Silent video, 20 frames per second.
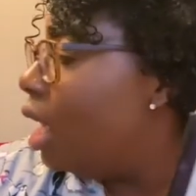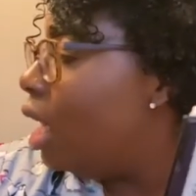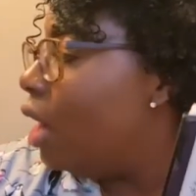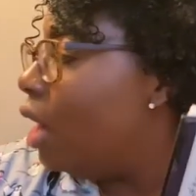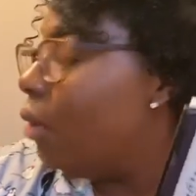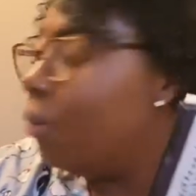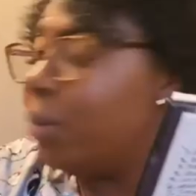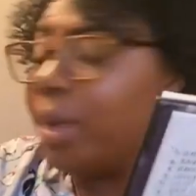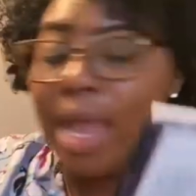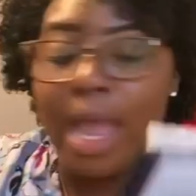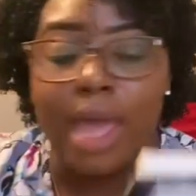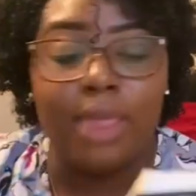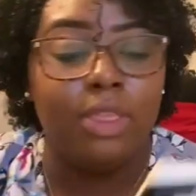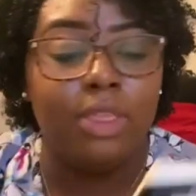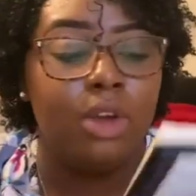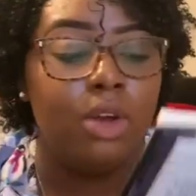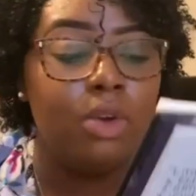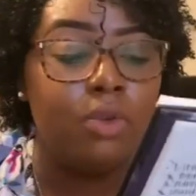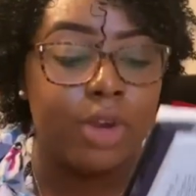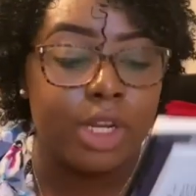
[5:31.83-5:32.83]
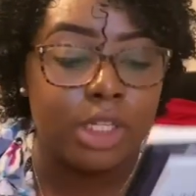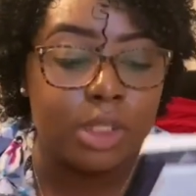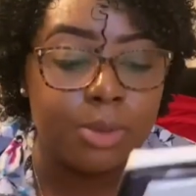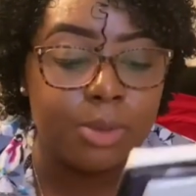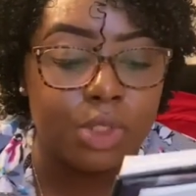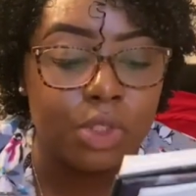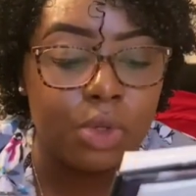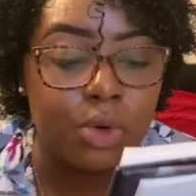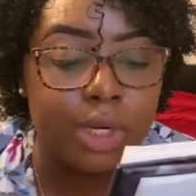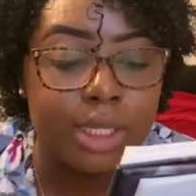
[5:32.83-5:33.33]
We had the
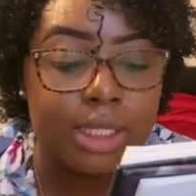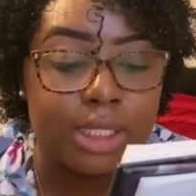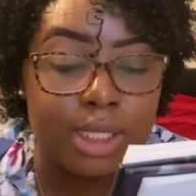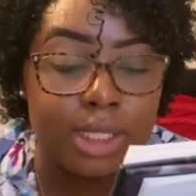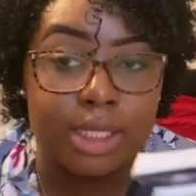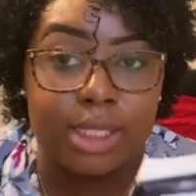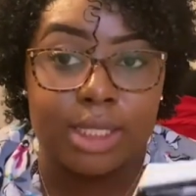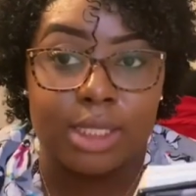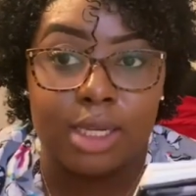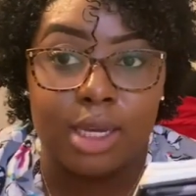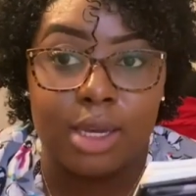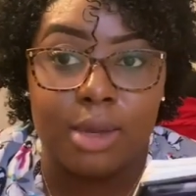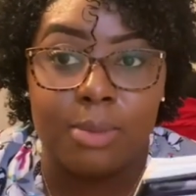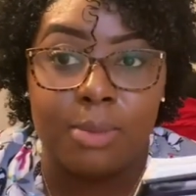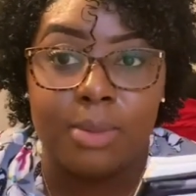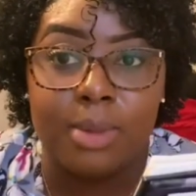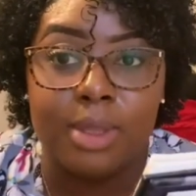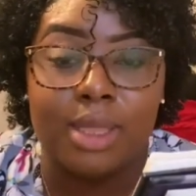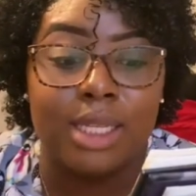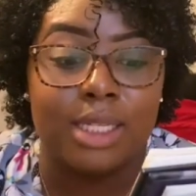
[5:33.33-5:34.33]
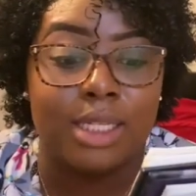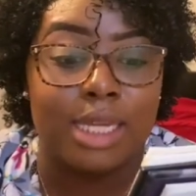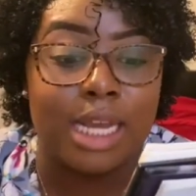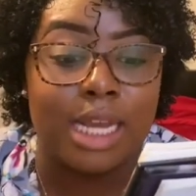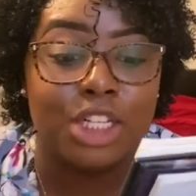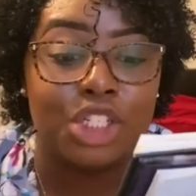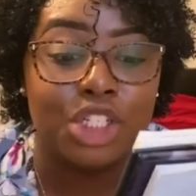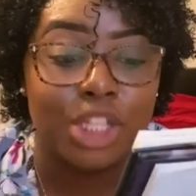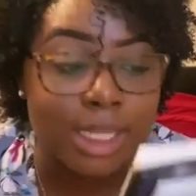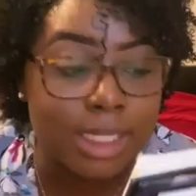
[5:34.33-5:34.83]
respiratory system, the
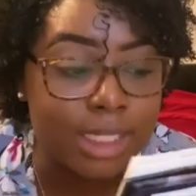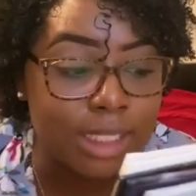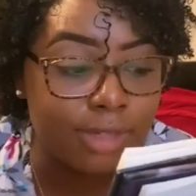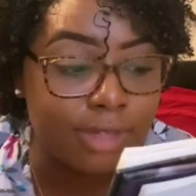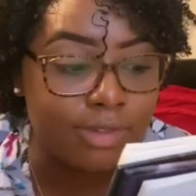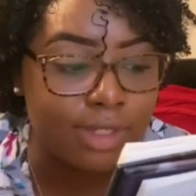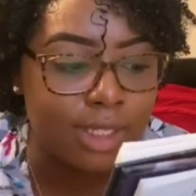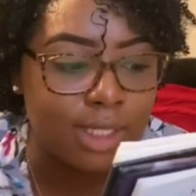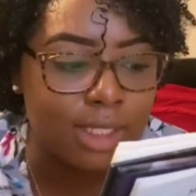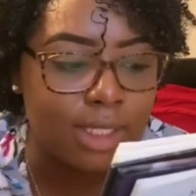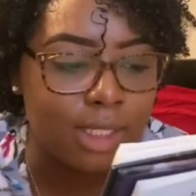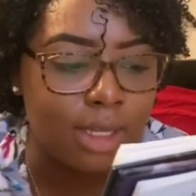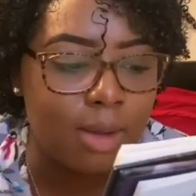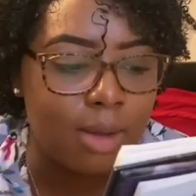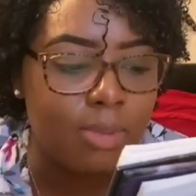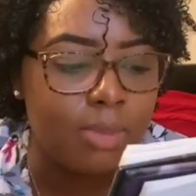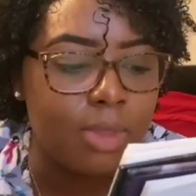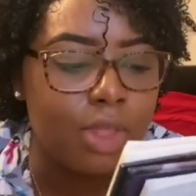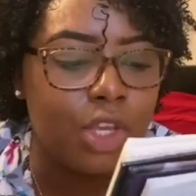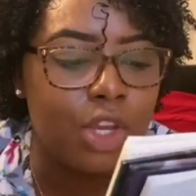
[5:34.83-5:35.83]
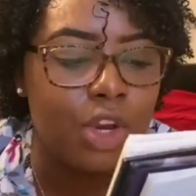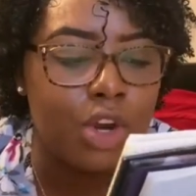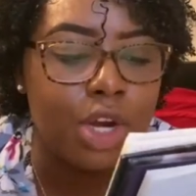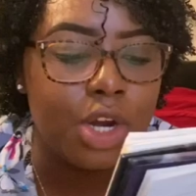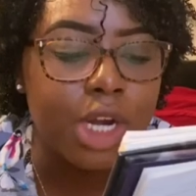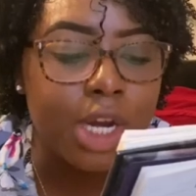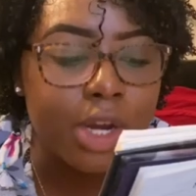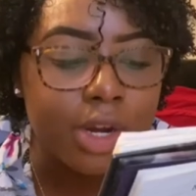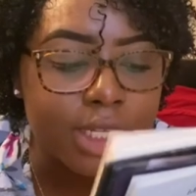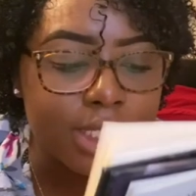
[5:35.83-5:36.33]
digestive system, the
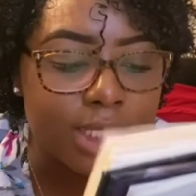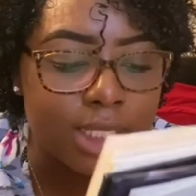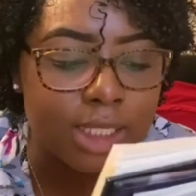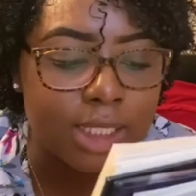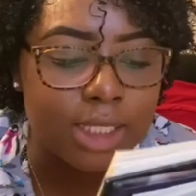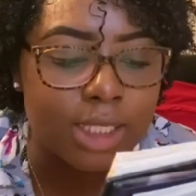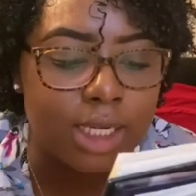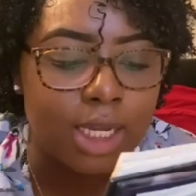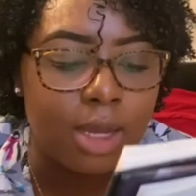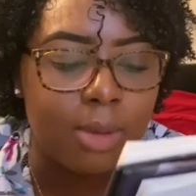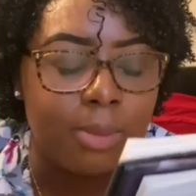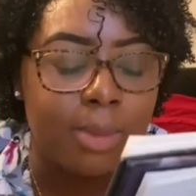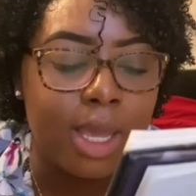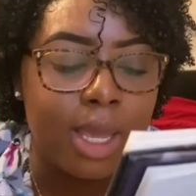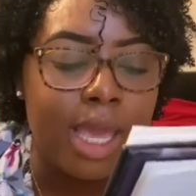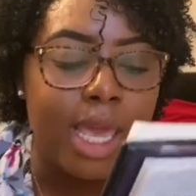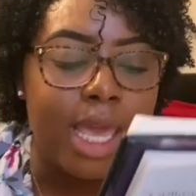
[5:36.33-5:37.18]
urinary system,